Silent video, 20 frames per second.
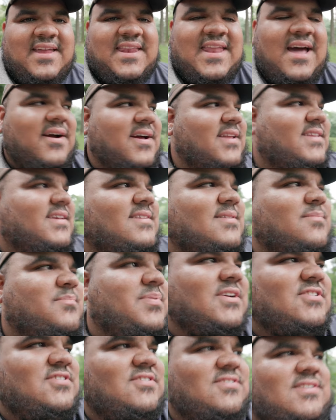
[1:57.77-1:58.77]
And now I'm gonna take some
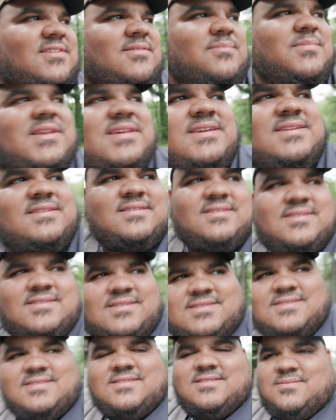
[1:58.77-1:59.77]
pictures in a minute
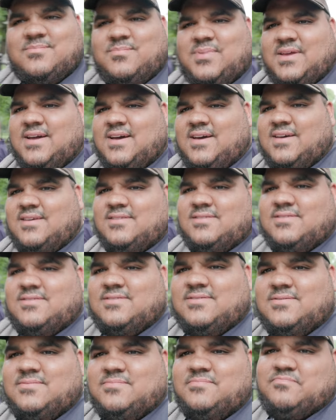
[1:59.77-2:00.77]

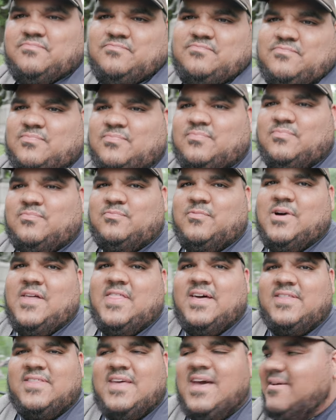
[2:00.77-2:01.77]
because why
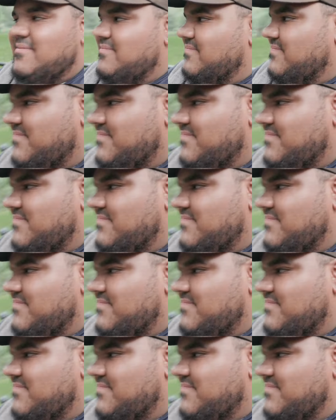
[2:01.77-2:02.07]
the hell not?